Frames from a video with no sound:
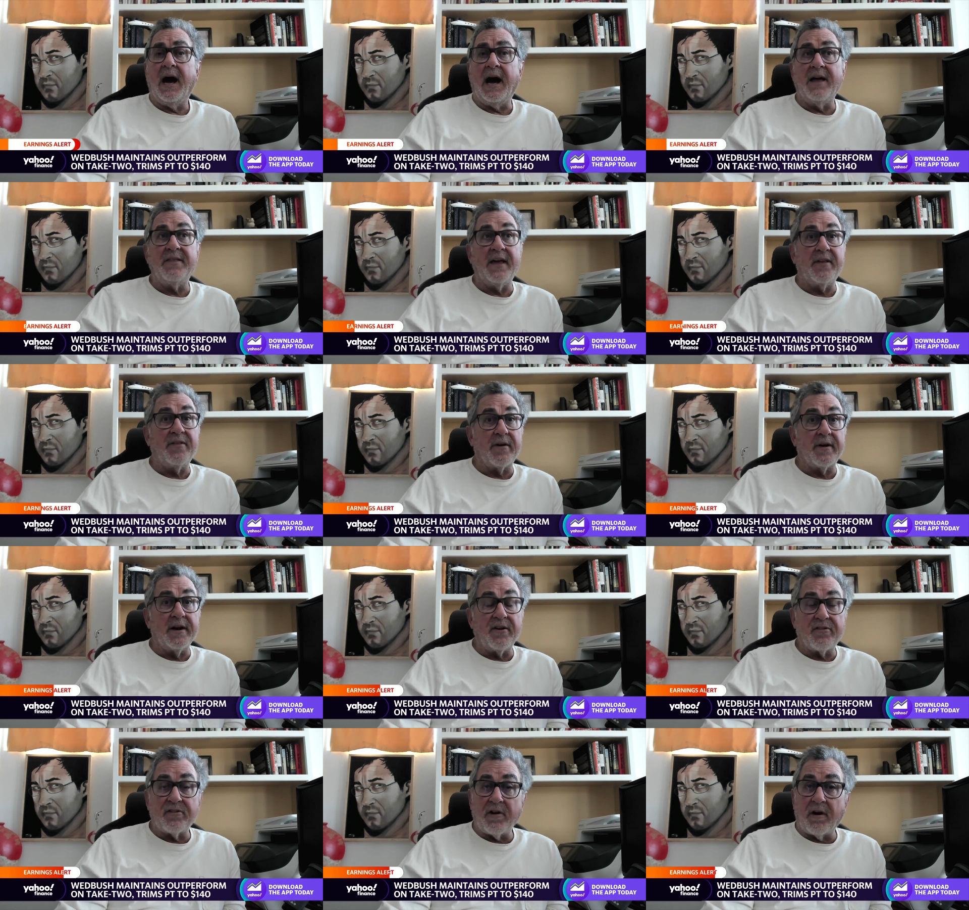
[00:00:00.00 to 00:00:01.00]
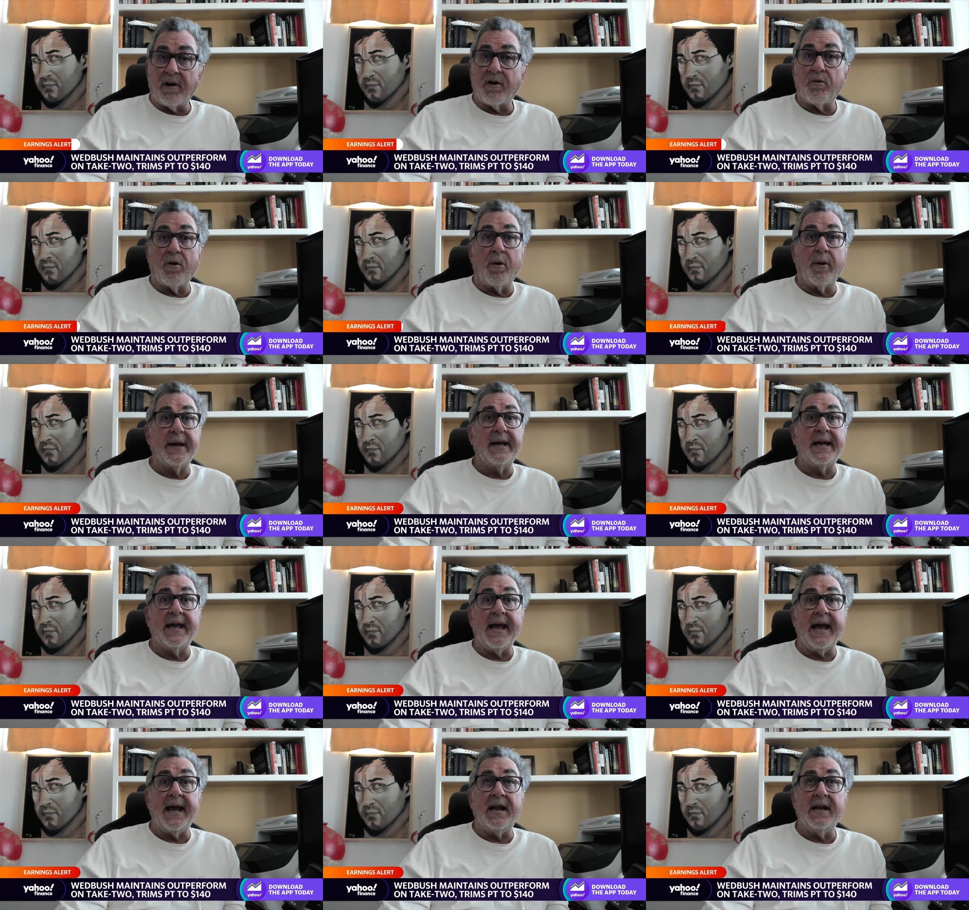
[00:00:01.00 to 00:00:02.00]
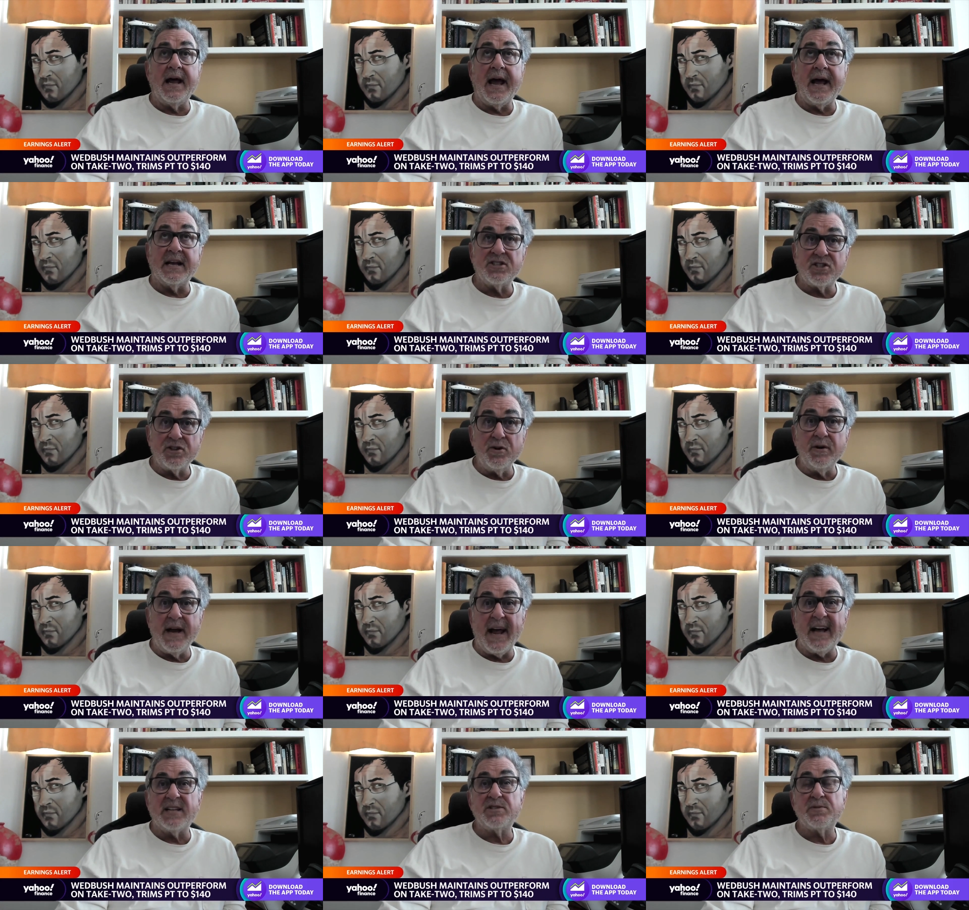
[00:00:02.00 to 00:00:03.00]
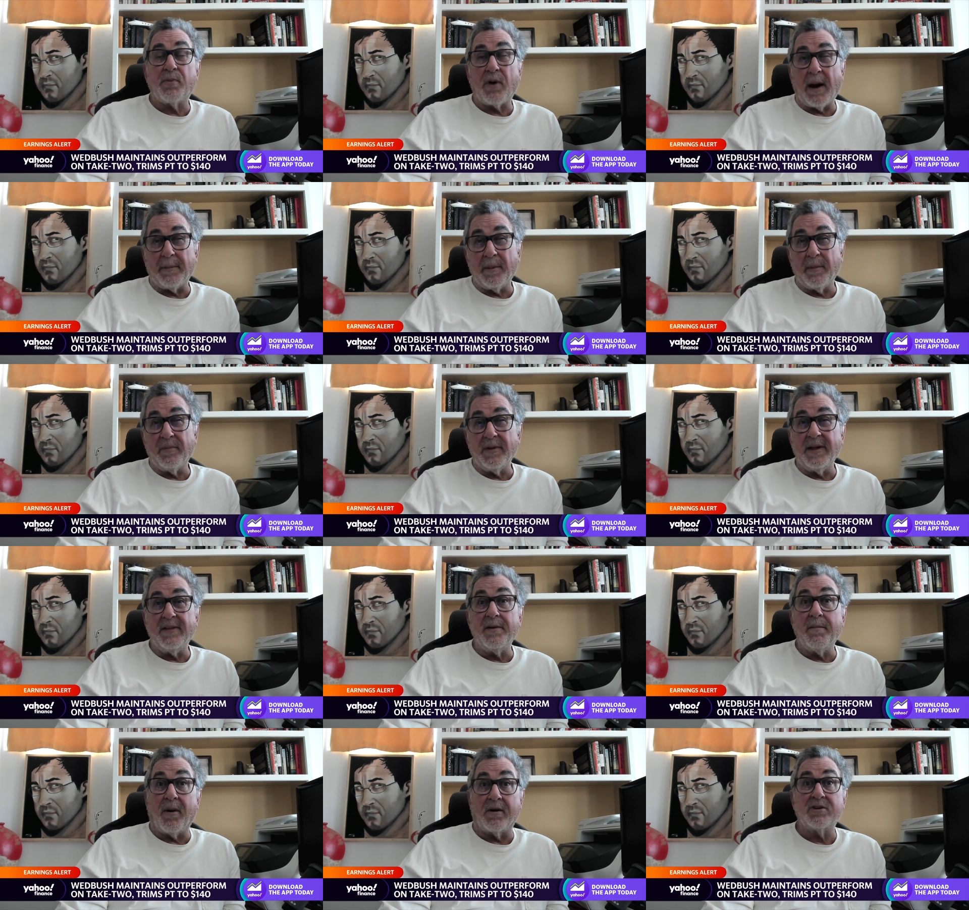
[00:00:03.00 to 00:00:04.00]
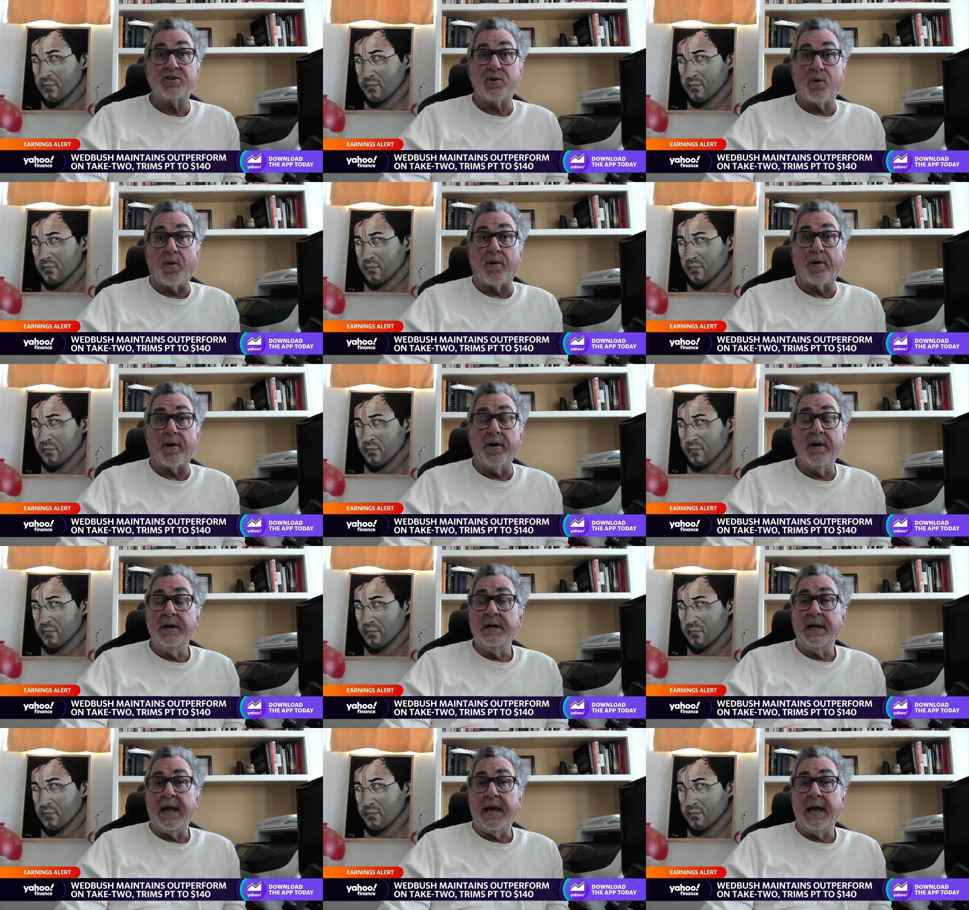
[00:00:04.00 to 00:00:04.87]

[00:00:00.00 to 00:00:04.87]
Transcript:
Speaker 1: I think they're going to start growing again as soon as probably the March quarter.